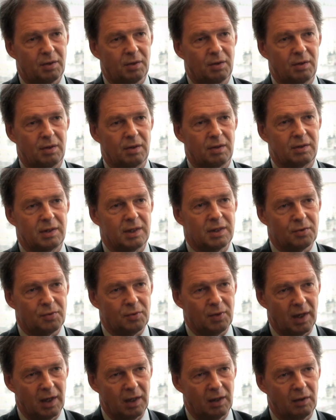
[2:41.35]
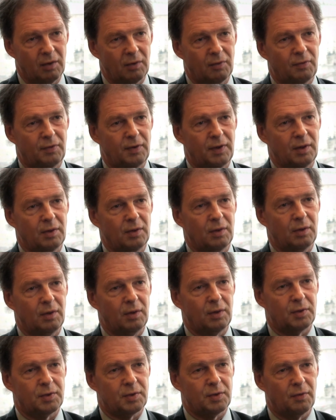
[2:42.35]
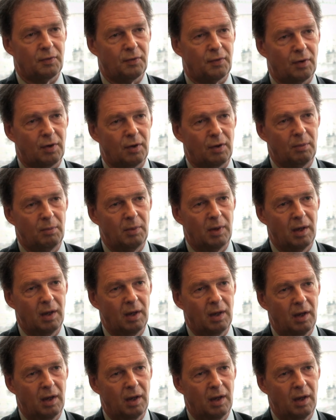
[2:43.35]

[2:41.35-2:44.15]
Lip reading: that Israel feels from